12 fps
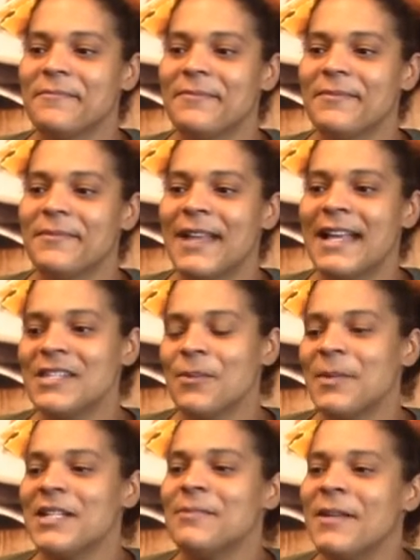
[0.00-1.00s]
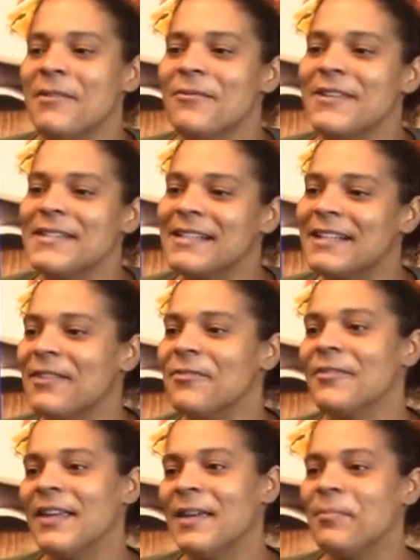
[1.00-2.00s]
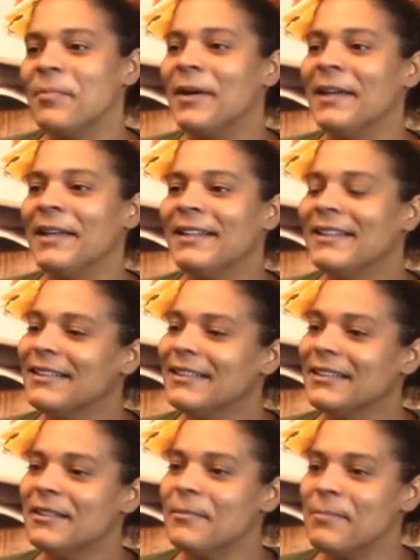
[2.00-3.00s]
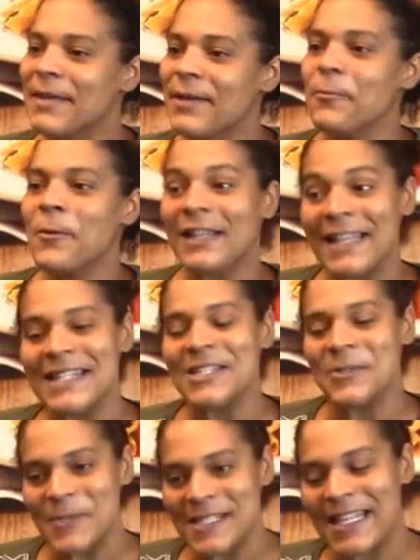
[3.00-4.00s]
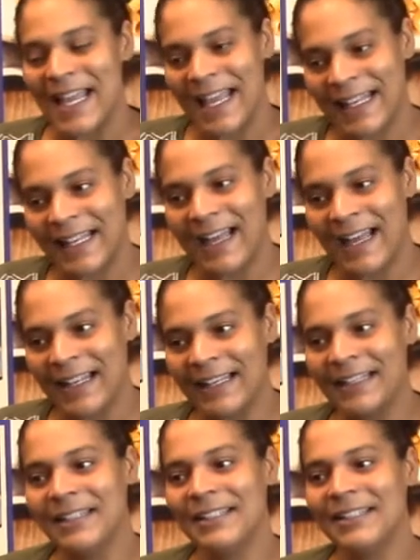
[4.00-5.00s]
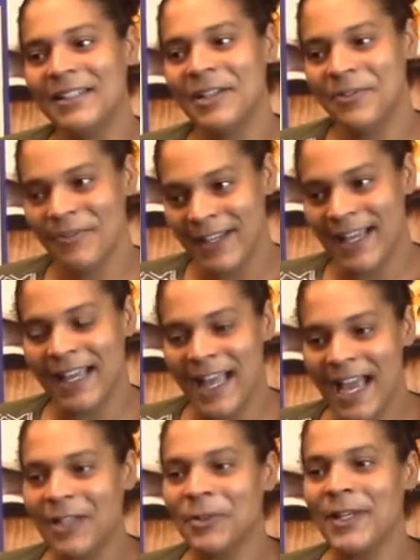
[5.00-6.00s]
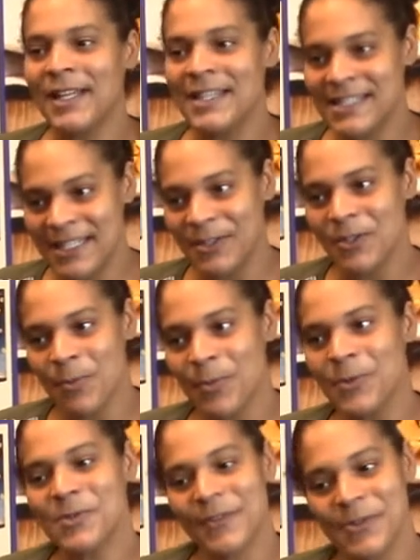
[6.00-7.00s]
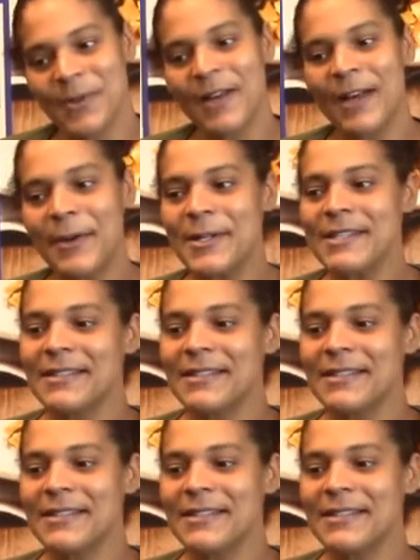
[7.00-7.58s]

not so much be physically fit, but be willing to stand on your feet on concrete and steel-toe boots for 12 hours.